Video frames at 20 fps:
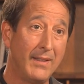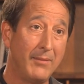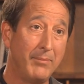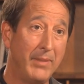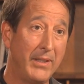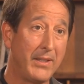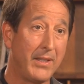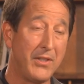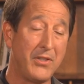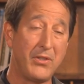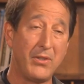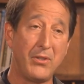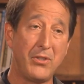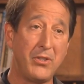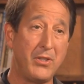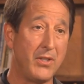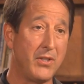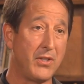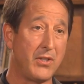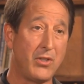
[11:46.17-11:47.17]
because there's
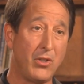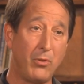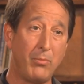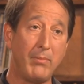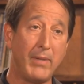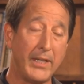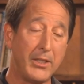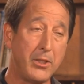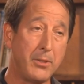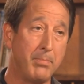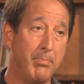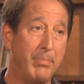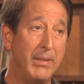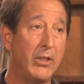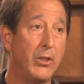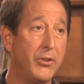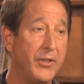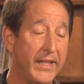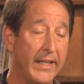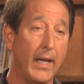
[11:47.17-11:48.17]
just so much
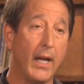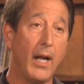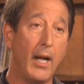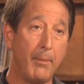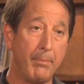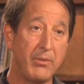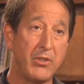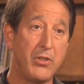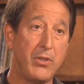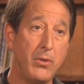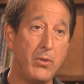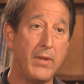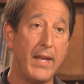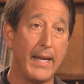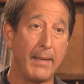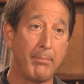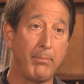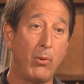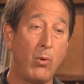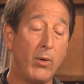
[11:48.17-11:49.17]
building up to
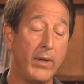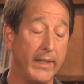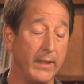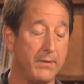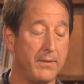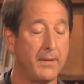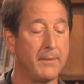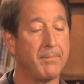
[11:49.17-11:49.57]
that point.